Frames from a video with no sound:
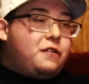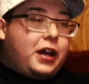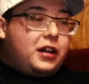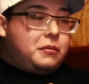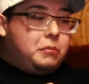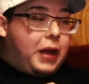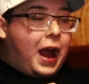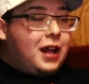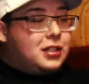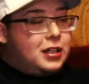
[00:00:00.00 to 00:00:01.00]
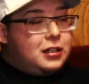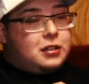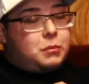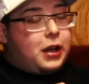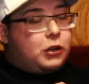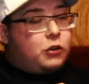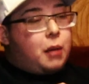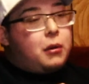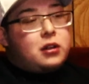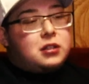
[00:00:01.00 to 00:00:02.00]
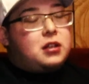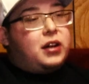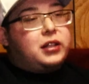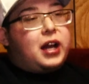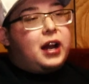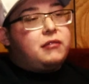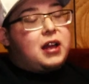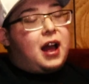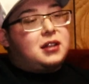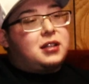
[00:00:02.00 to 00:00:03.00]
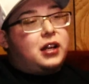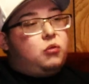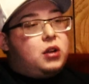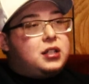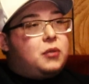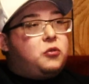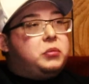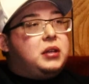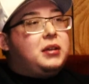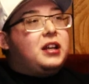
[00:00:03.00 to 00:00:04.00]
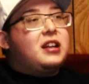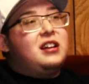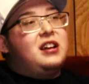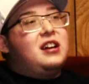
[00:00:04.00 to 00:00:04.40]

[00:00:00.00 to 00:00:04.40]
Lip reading: like aunties and my grandma and stuff like that, and they ask like, what does MOB mean?